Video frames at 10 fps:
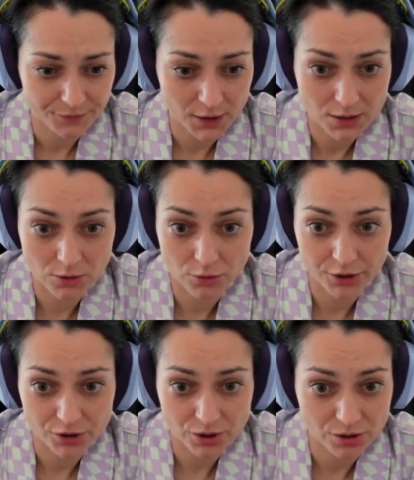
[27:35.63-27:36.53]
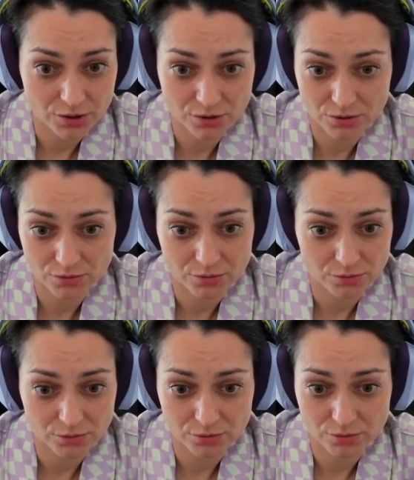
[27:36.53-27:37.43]
is going just
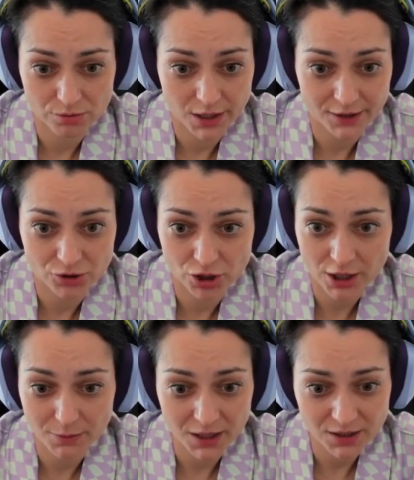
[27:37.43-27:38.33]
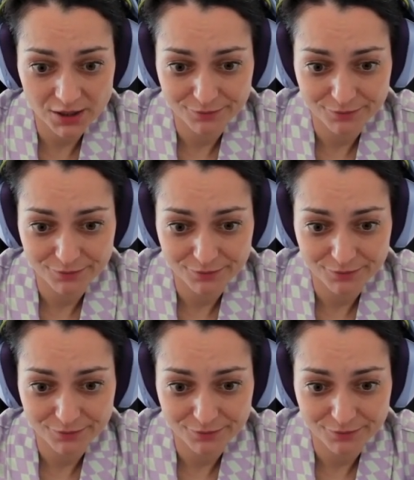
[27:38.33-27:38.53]
to get checkmated.